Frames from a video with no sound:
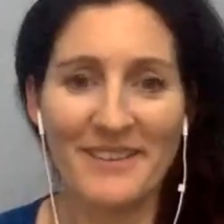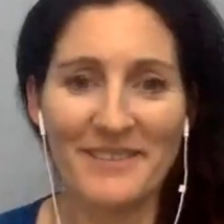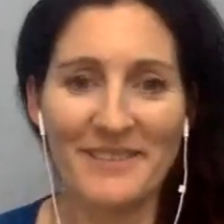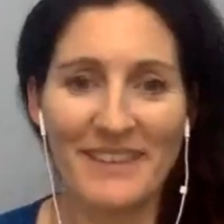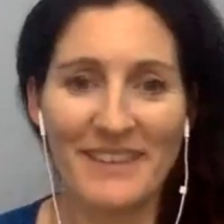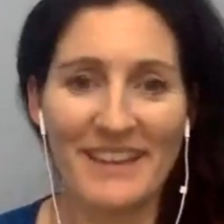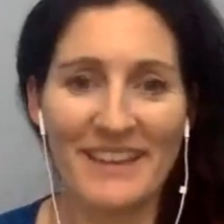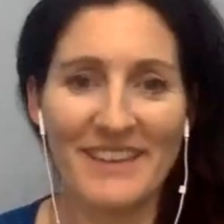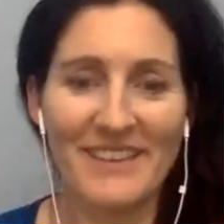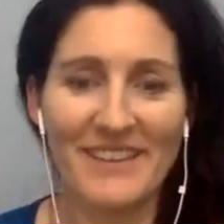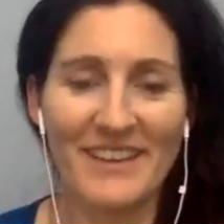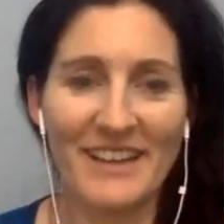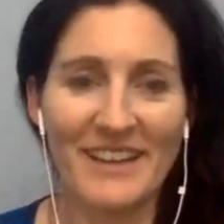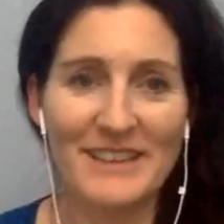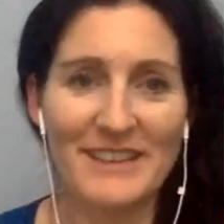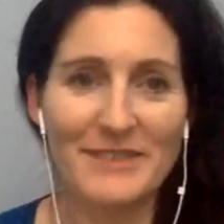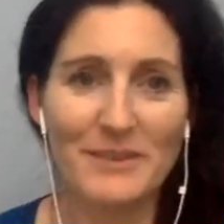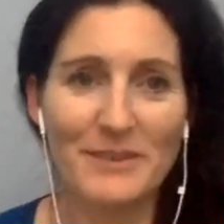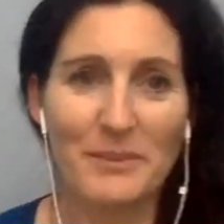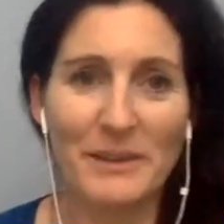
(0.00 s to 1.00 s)
Thank you guys
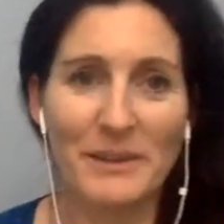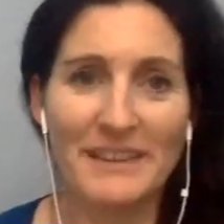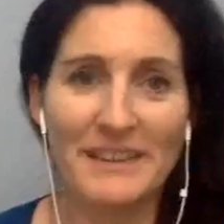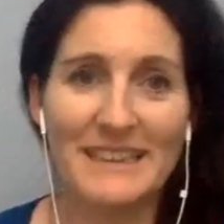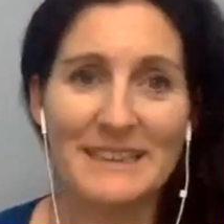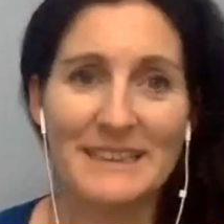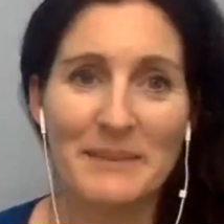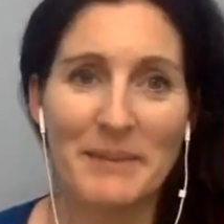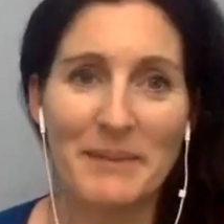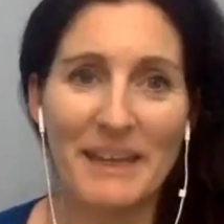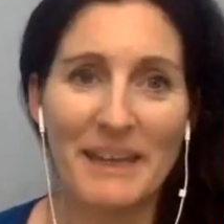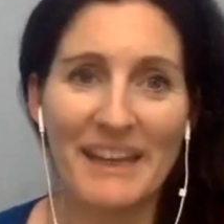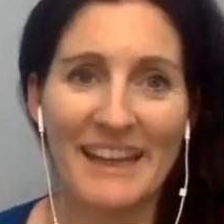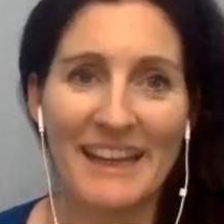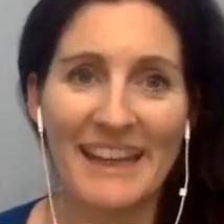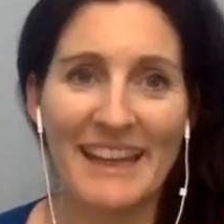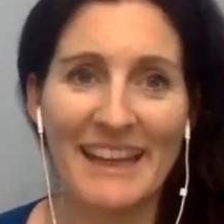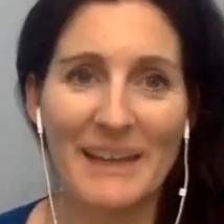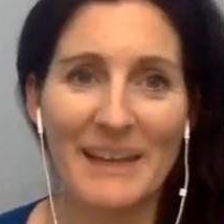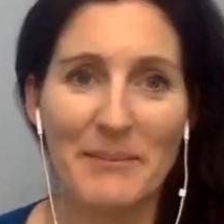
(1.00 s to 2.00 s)
for
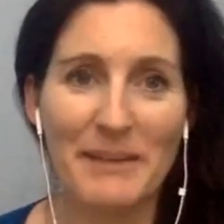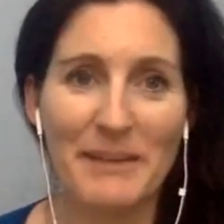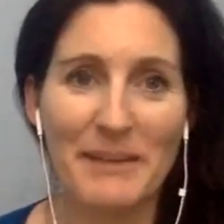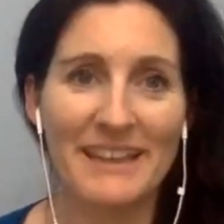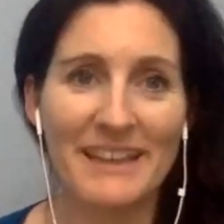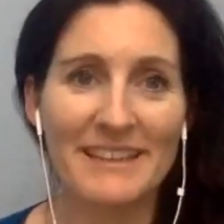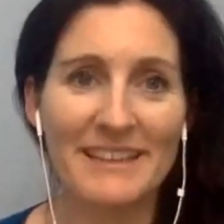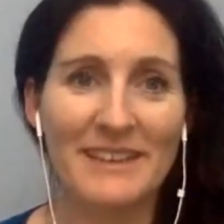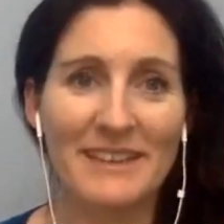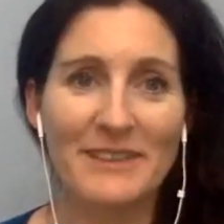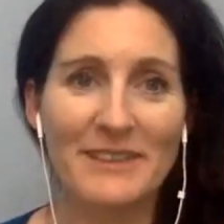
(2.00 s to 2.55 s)
participating and being little